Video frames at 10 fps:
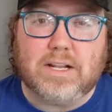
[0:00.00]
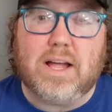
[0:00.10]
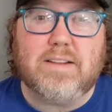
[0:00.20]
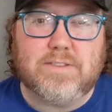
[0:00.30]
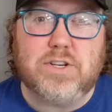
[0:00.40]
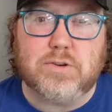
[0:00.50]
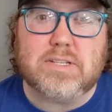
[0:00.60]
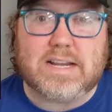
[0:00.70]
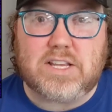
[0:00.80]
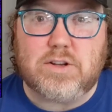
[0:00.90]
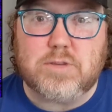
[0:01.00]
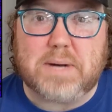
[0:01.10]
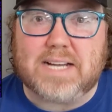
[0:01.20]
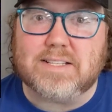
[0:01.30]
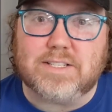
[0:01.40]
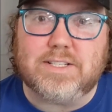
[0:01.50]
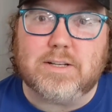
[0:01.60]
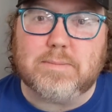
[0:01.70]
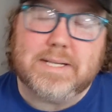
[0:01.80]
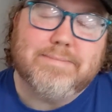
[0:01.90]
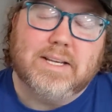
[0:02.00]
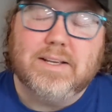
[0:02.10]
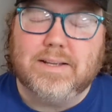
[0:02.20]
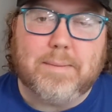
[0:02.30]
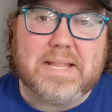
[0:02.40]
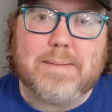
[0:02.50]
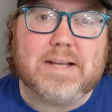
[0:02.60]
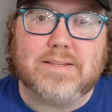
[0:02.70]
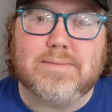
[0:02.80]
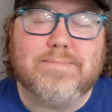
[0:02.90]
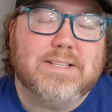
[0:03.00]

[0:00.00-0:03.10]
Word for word: And a lot of shooters had huge bosses, too, but, I mean, that made...